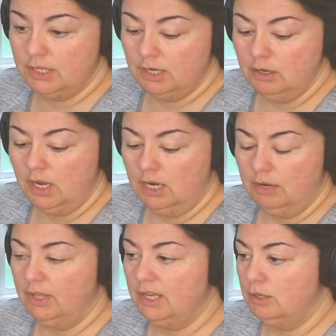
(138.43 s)
they're kind of
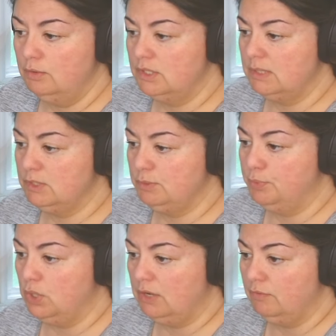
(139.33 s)
like doing some
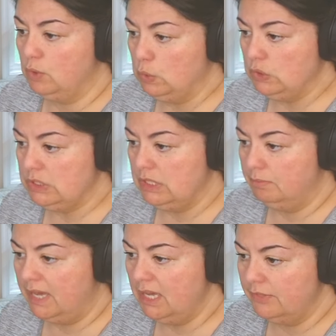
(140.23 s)
supporting vocals in the
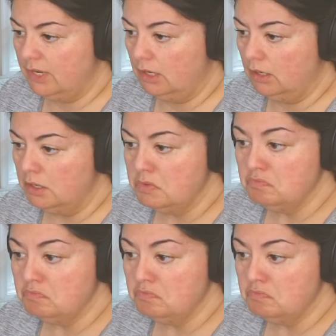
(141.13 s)
back there.